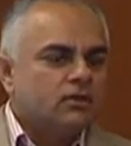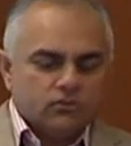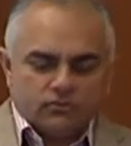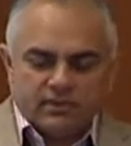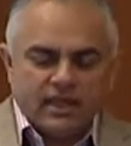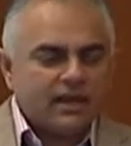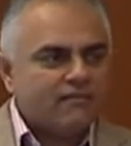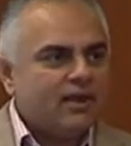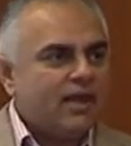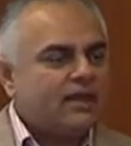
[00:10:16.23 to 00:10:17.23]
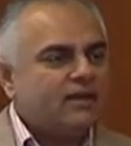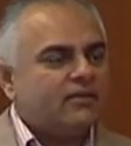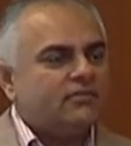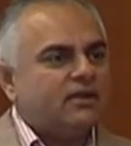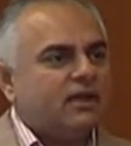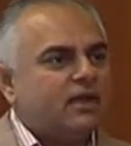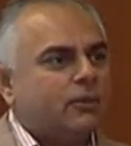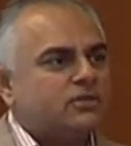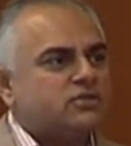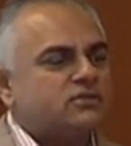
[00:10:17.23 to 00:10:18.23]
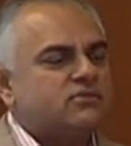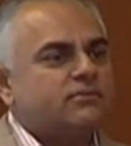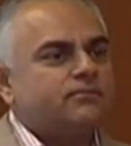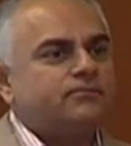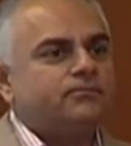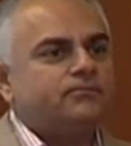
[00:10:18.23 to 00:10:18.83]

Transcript: So with that, I will end, and if there are any questions.